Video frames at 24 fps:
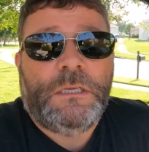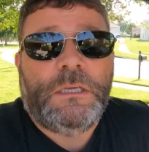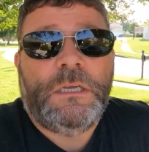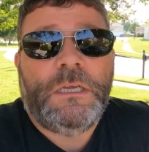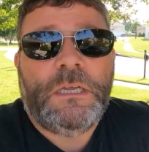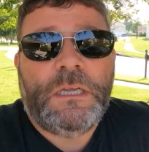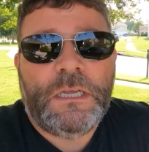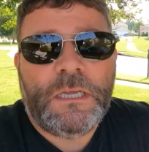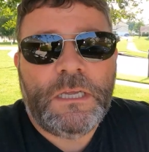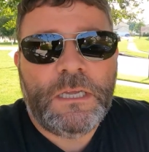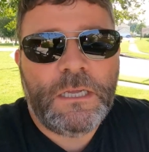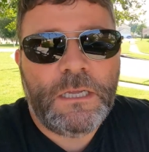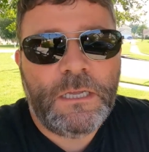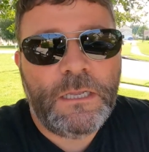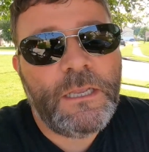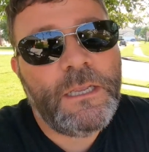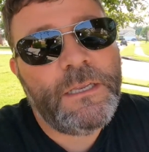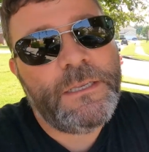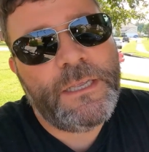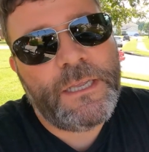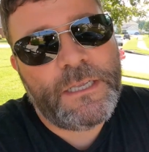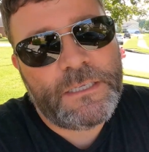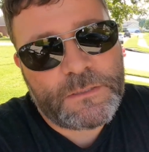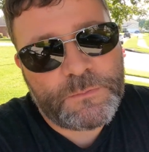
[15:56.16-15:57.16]

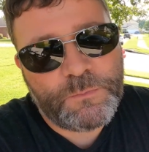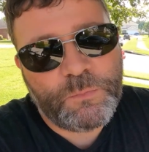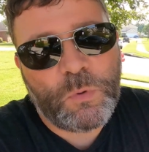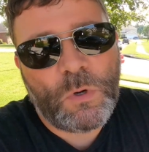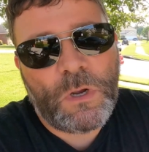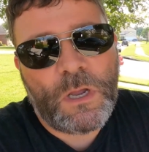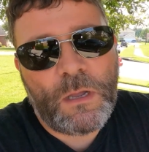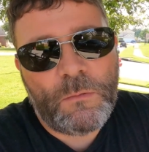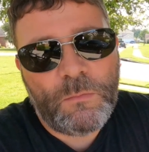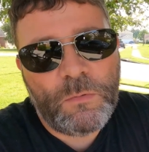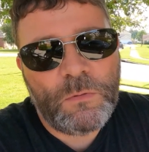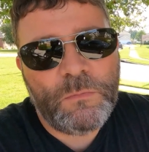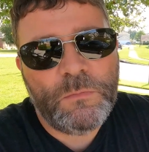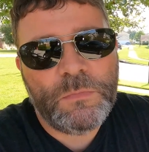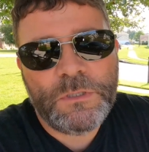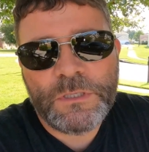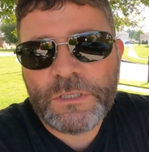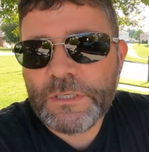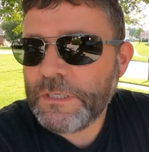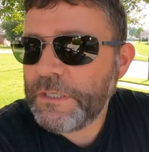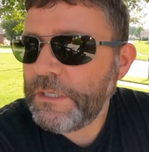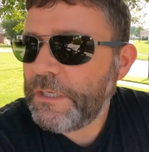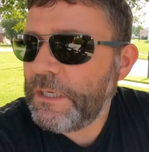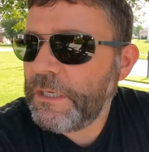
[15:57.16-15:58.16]
and that's
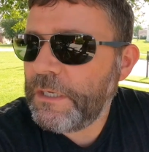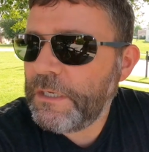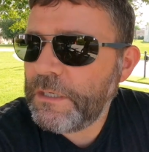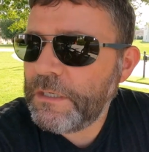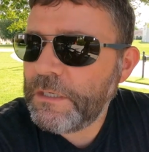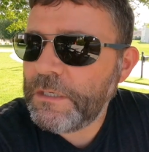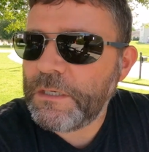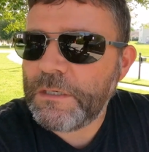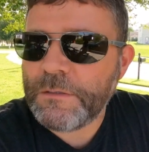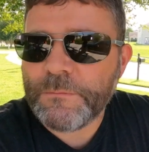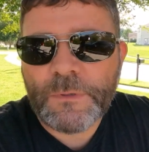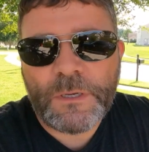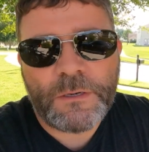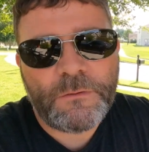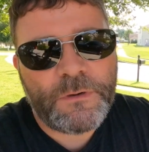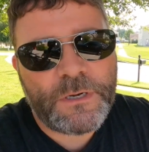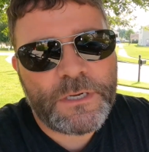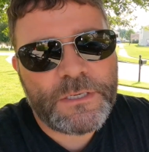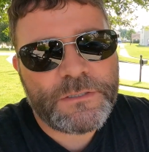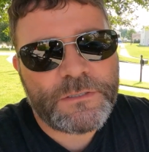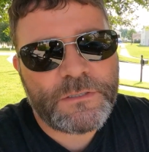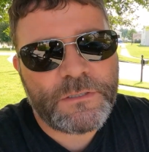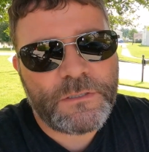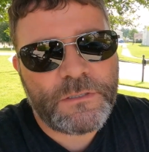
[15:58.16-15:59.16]
probably, you know, my
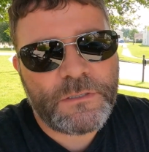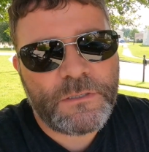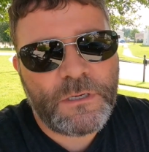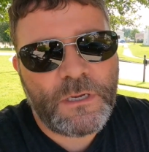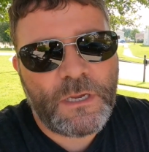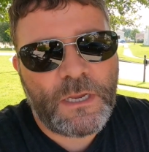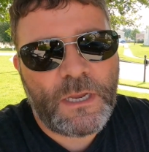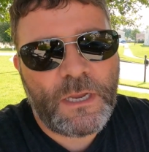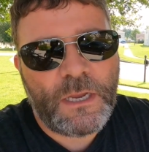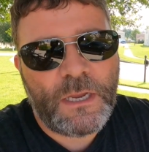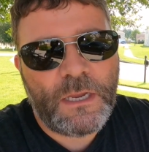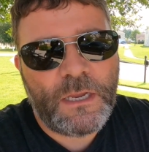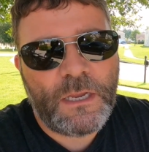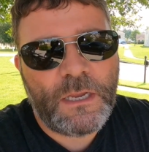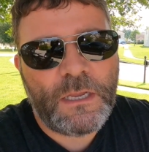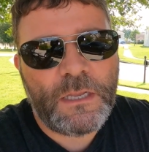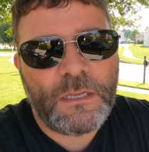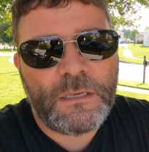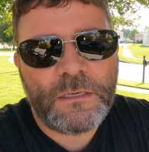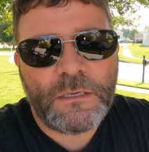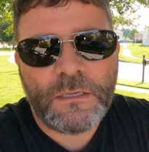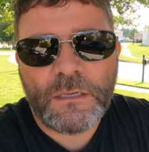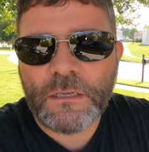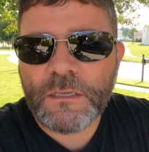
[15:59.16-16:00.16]
racer
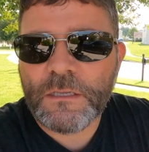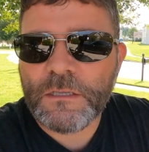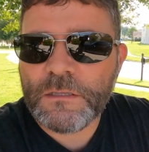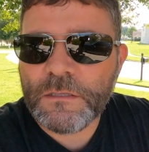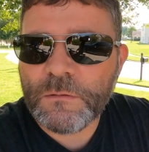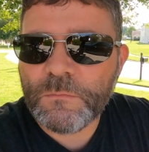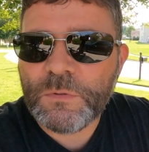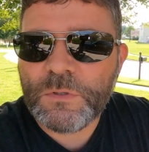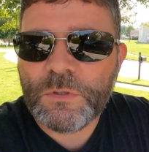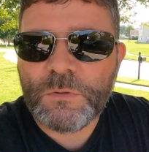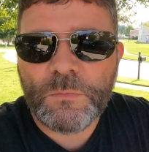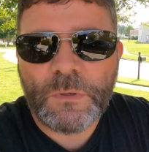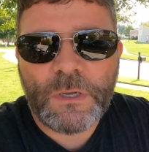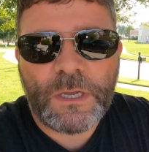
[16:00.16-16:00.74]
and the blue